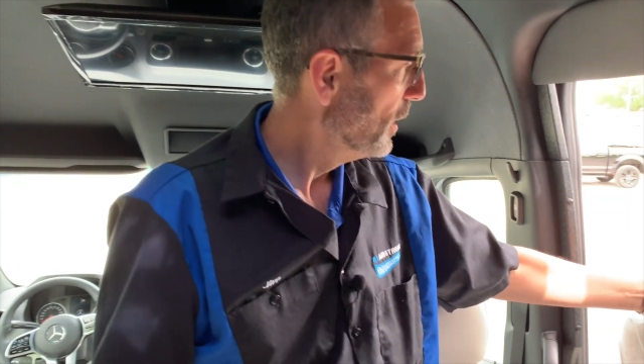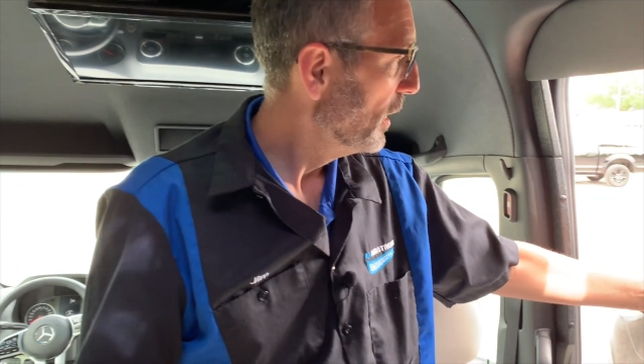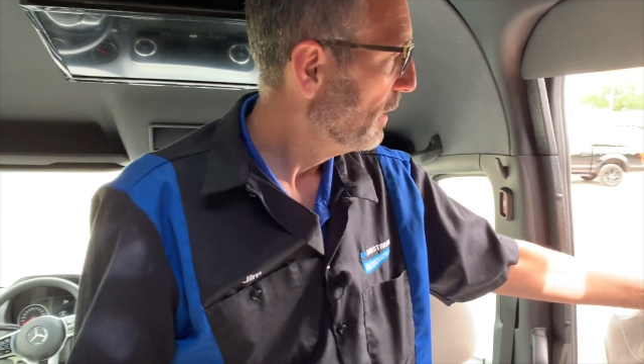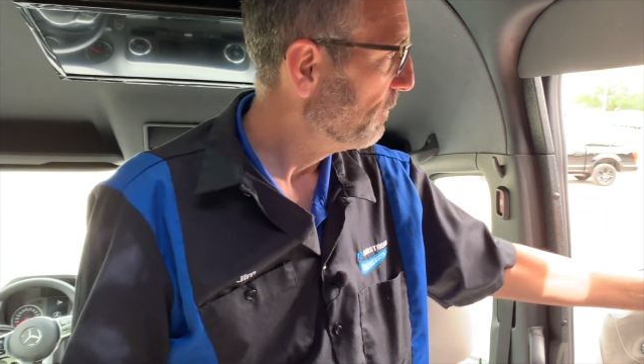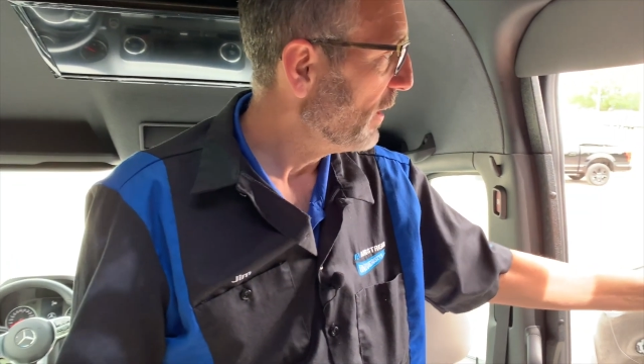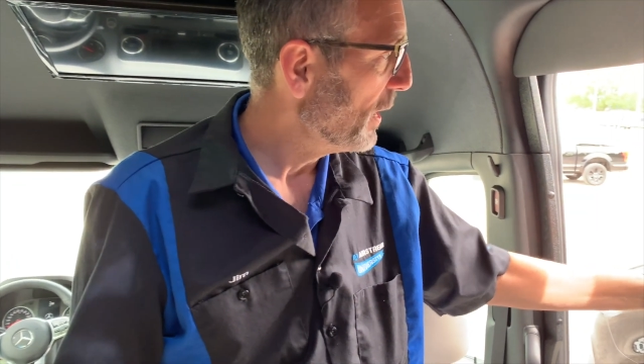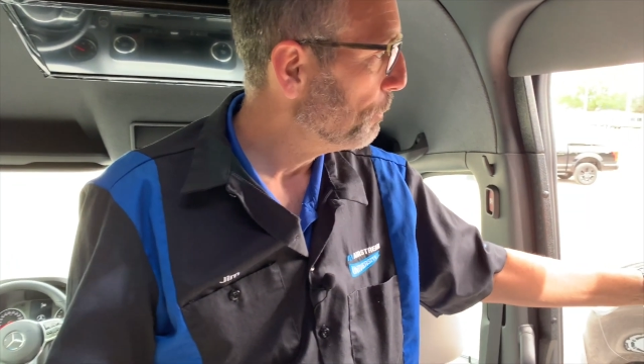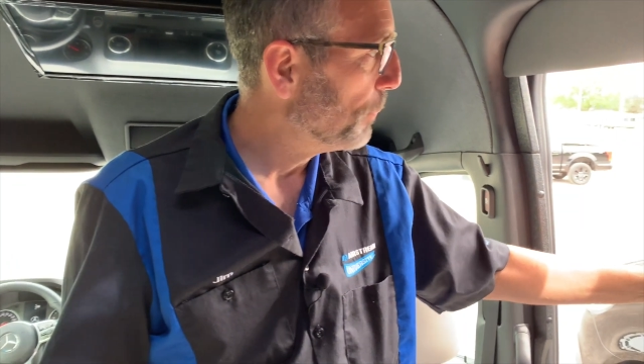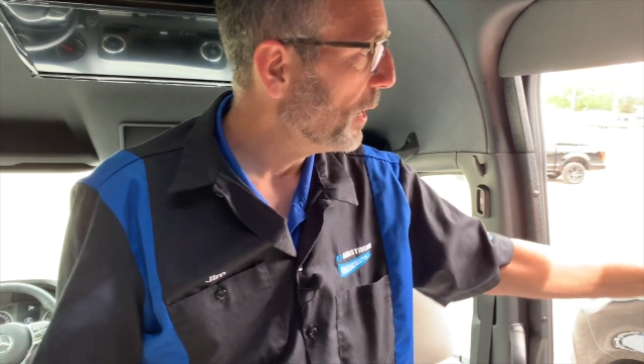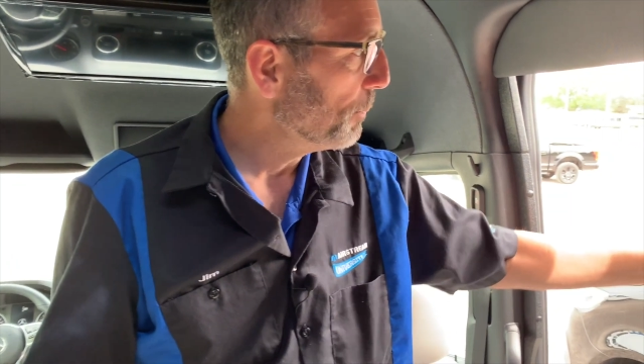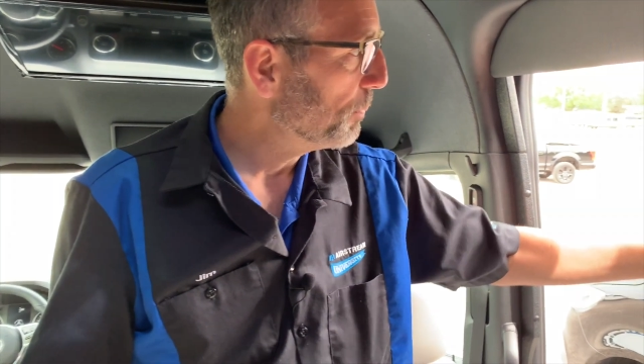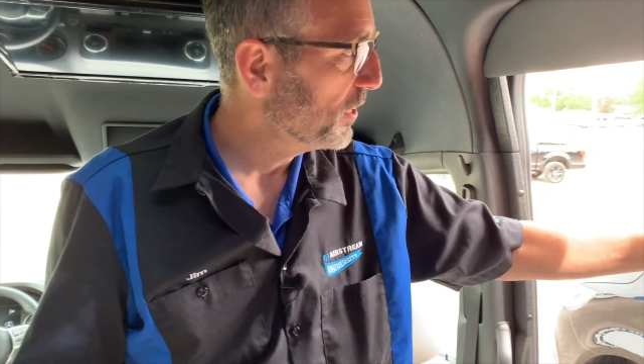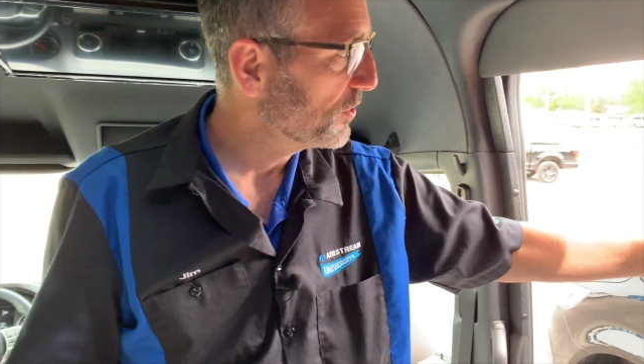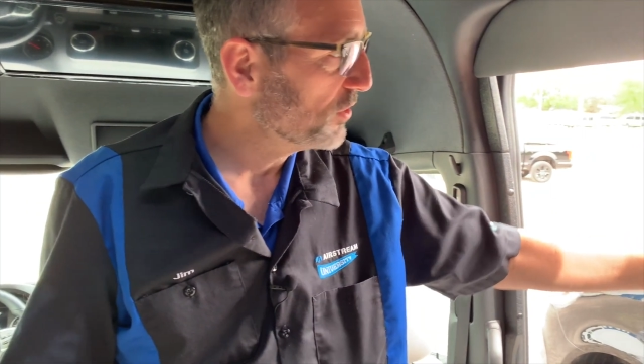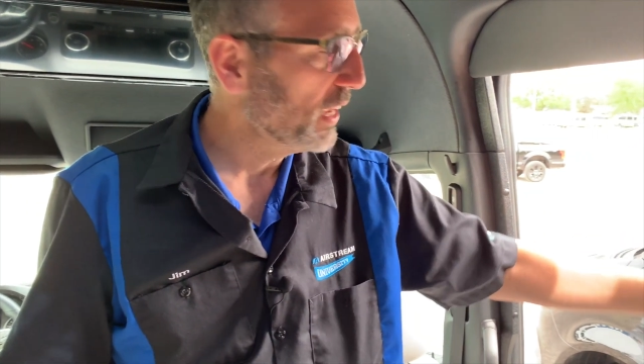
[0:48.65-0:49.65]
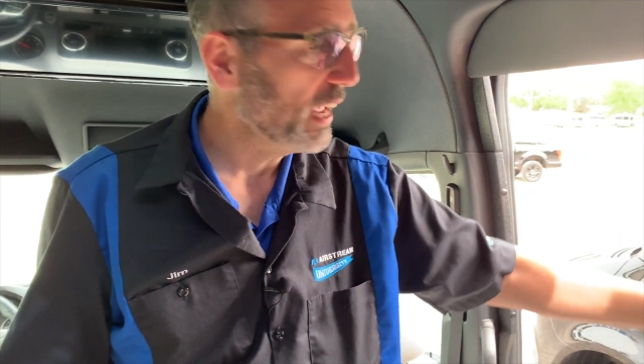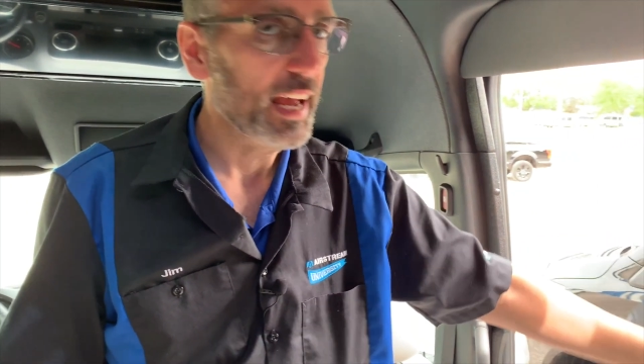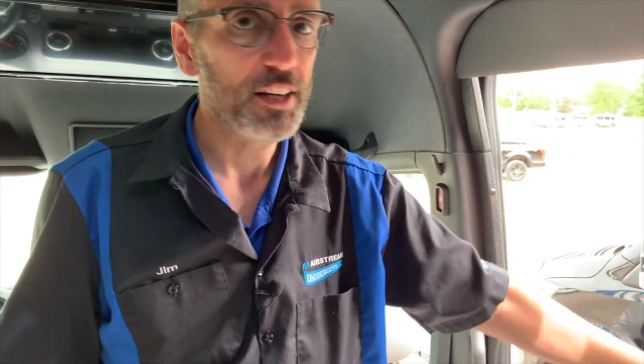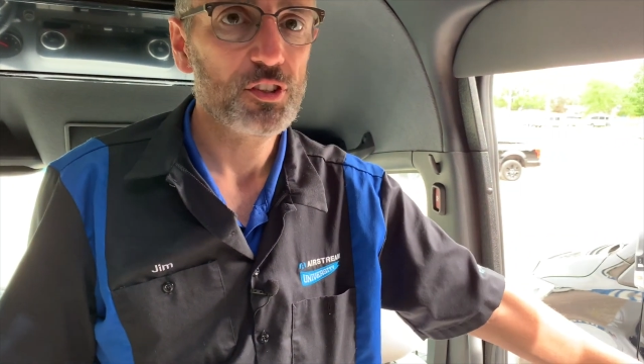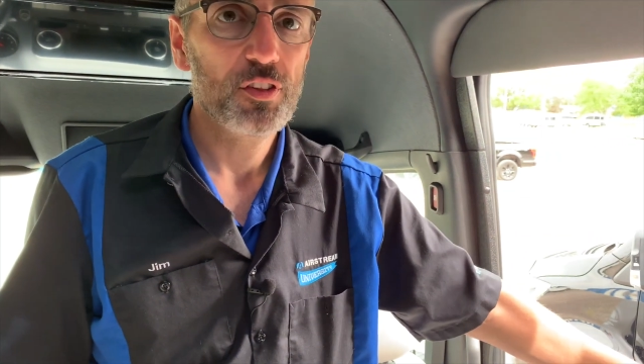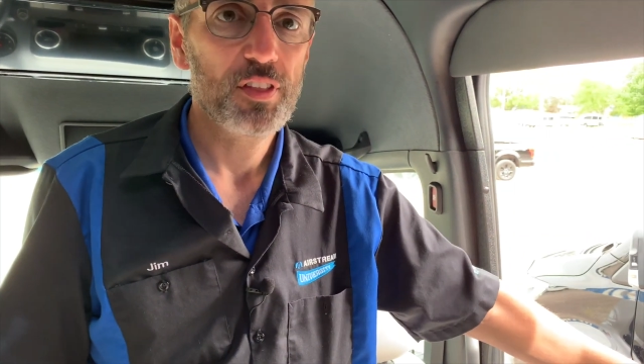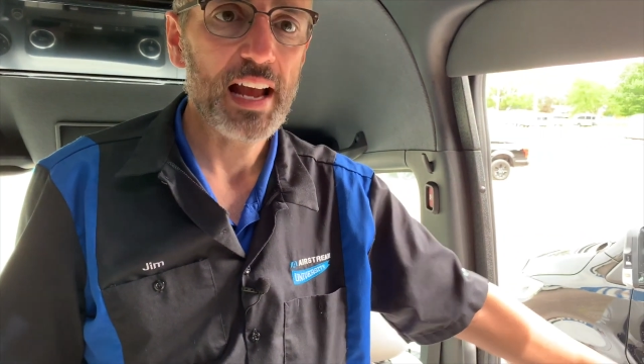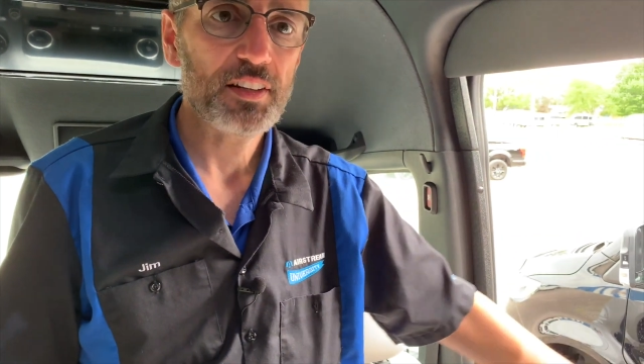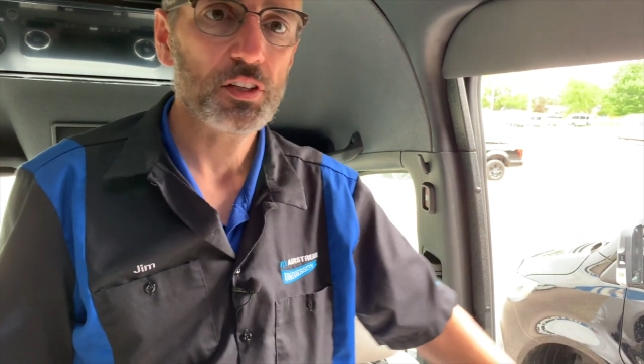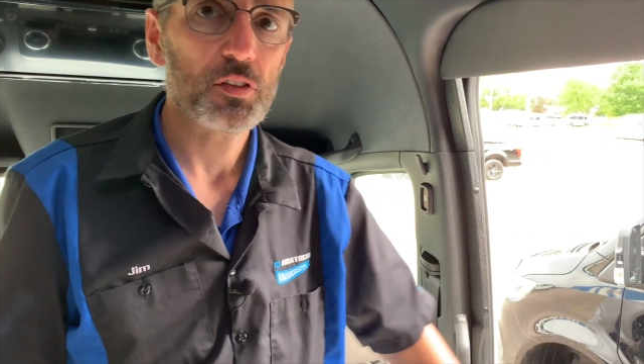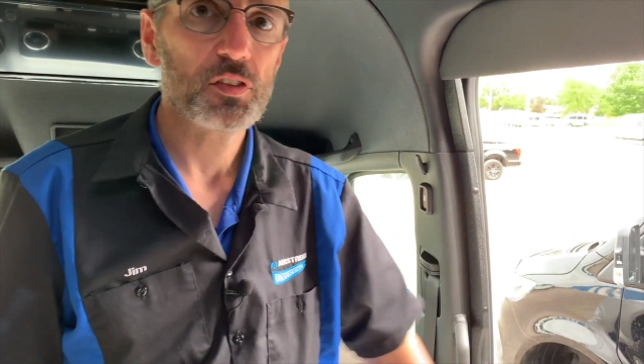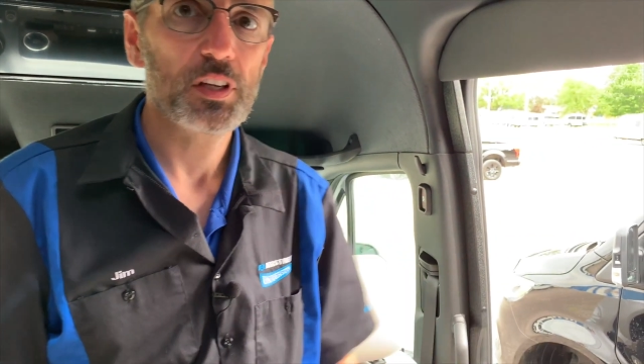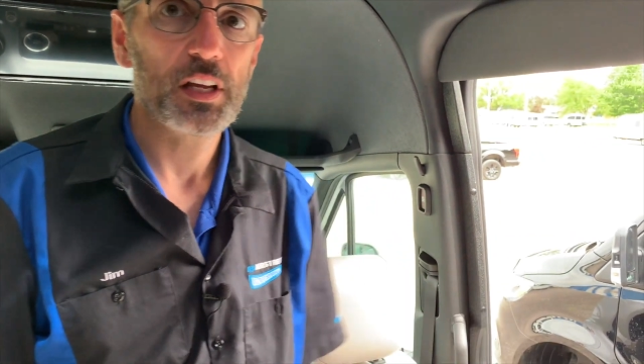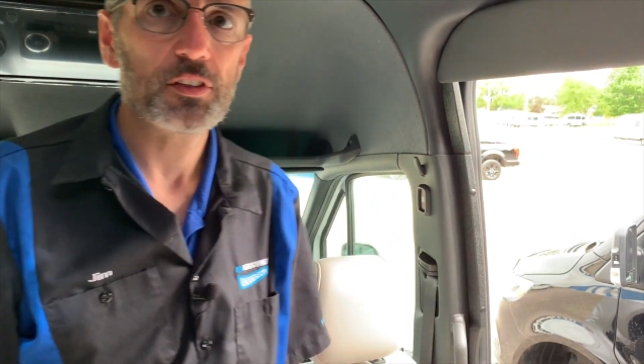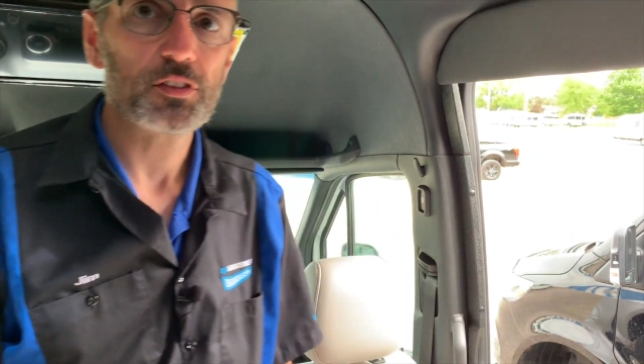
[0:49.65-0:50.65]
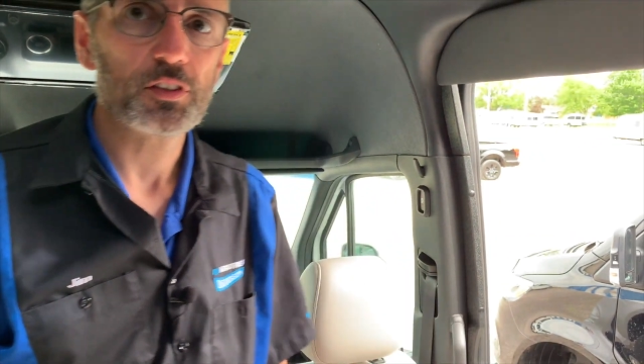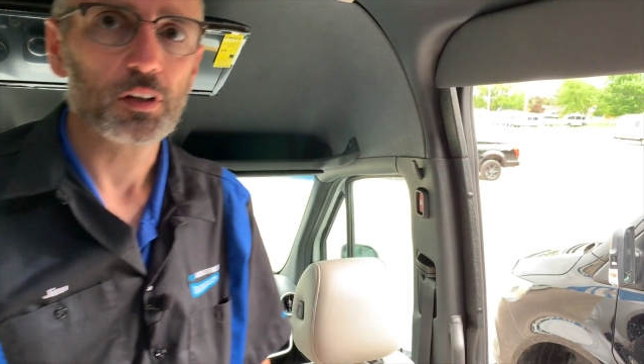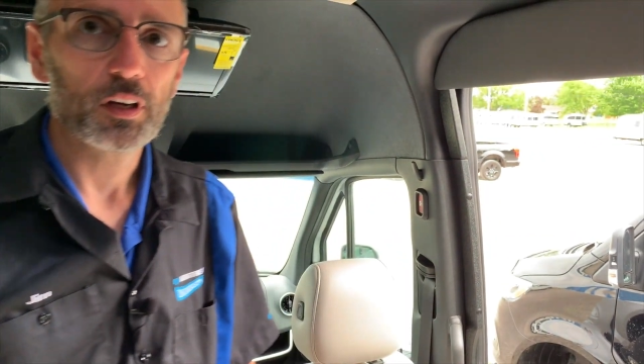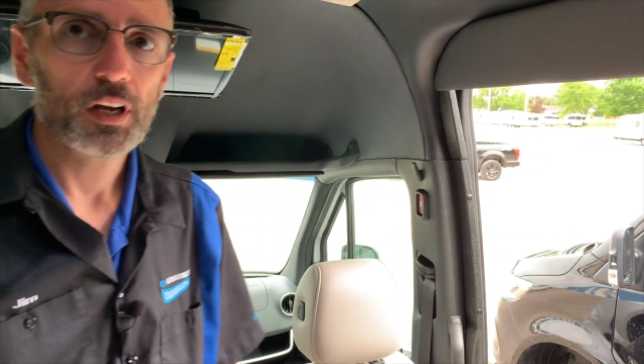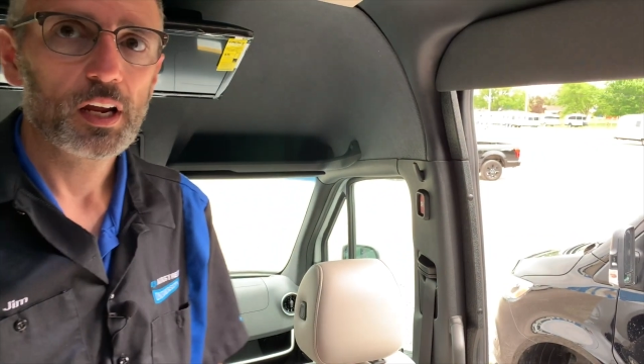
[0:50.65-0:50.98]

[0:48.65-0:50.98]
If I bump this edge, that's a sensor.